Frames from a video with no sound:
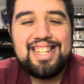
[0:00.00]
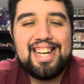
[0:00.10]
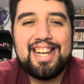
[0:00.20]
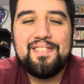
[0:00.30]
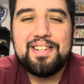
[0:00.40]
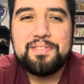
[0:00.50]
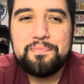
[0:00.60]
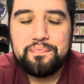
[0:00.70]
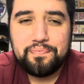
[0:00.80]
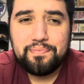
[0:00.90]
Anyways,
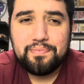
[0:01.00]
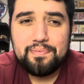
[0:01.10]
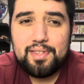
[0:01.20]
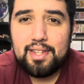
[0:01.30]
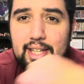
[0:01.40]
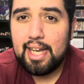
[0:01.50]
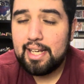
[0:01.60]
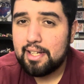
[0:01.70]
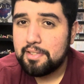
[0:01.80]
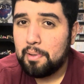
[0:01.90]
Hey
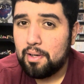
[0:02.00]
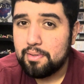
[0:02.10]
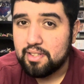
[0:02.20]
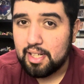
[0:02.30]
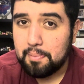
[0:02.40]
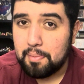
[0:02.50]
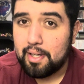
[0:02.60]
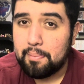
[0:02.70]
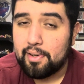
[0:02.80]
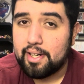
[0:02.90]
Look It's Paul was gonna be my
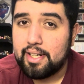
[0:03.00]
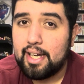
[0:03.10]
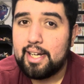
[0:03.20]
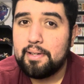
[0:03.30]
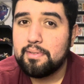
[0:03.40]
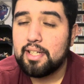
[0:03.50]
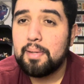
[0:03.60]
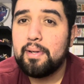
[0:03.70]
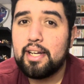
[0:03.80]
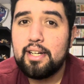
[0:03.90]
American Dad. It was gonna
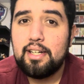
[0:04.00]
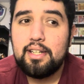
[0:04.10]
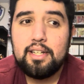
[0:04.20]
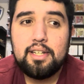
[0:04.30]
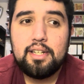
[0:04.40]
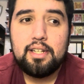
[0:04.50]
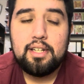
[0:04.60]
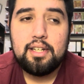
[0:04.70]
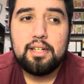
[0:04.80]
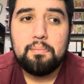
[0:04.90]
be
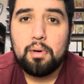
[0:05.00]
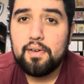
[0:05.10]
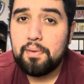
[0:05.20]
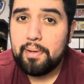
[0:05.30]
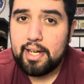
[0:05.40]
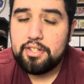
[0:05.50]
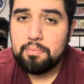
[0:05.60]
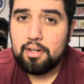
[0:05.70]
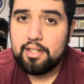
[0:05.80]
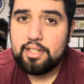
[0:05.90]
more of a passion
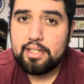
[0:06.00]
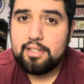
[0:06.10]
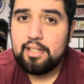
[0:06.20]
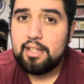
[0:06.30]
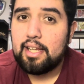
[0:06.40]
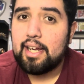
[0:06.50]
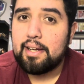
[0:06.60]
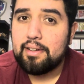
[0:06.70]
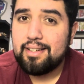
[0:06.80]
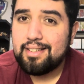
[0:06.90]
project that I
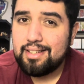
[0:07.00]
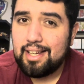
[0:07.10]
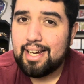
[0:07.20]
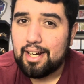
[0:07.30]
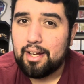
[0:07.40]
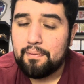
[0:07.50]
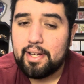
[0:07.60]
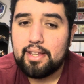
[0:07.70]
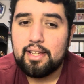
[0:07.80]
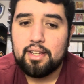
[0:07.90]
had a lot of
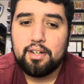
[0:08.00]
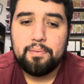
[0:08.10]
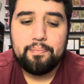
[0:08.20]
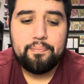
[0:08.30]
faith in, though.